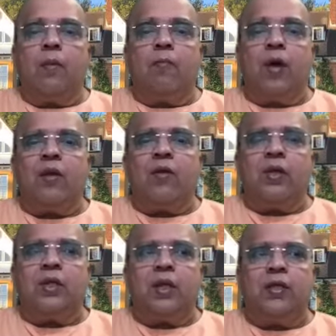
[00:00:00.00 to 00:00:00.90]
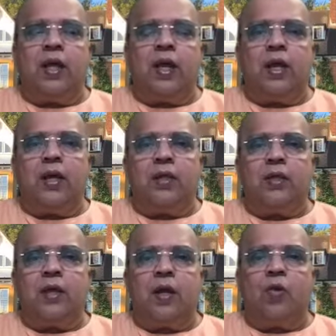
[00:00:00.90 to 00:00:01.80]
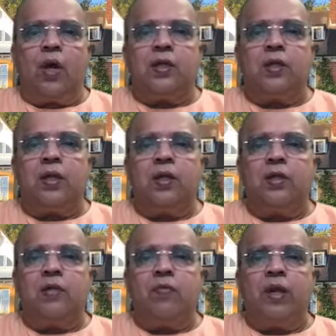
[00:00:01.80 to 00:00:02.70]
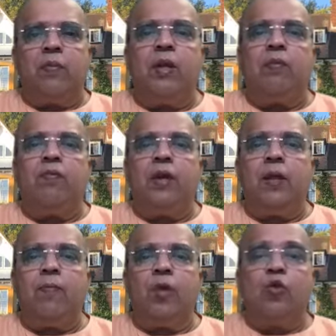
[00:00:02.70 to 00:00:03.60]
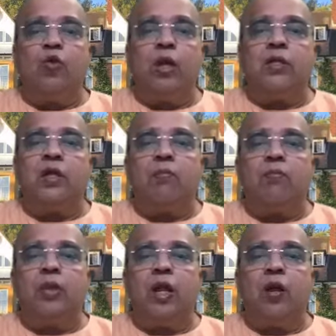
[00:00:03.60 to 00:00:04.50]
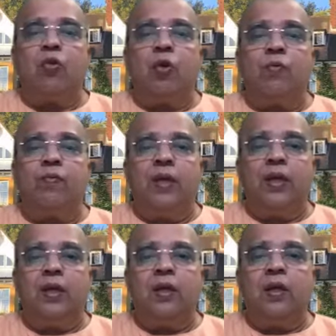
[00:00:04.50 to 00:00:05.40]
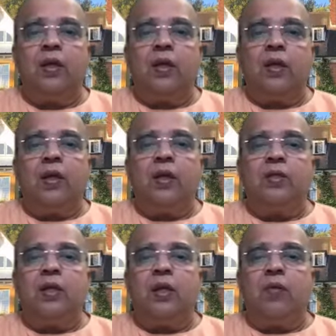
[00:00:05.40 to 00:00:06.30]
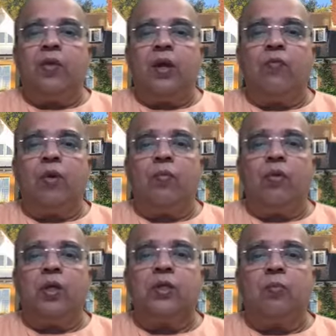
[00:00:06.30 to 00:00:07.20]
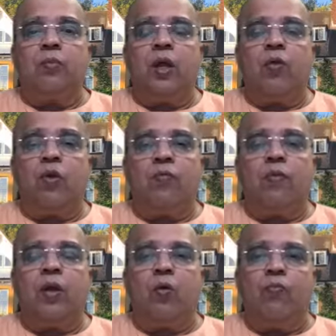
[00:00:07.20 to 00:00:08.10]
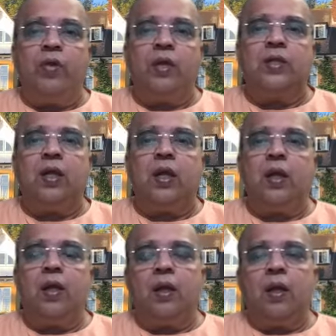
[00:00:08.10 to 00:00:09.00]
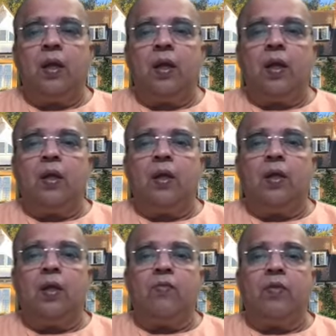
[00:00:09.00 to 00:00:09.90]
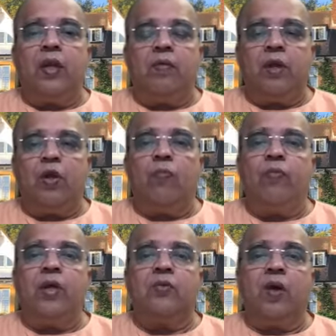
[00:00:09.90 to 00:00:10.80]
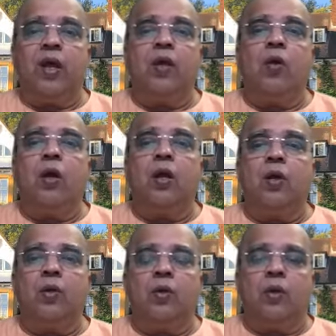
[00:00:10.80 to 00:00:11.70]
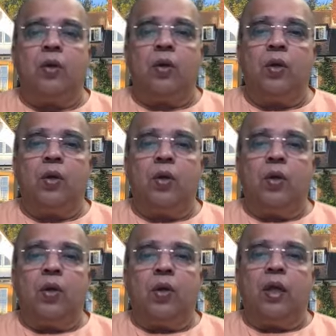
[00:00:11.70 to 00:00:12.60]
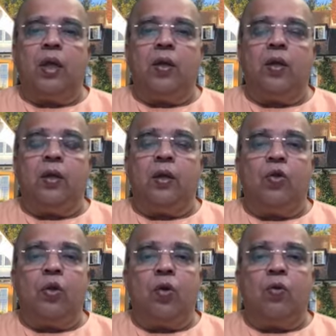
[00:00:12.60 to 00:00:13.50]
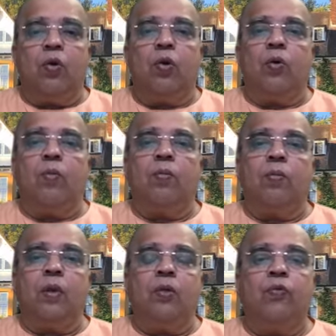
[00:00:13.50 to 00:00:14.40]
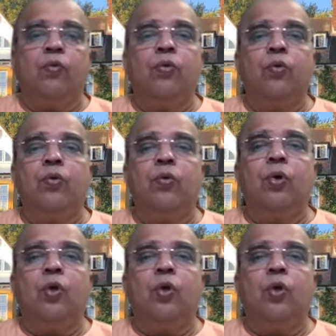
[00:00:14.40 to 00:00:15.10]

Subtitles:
one question is there. I'll just try to answer this very briefly. Doing something out of fear, is it different from doing something out of love? Obviously, it is very, very obvious. Why God alone? In your home, if you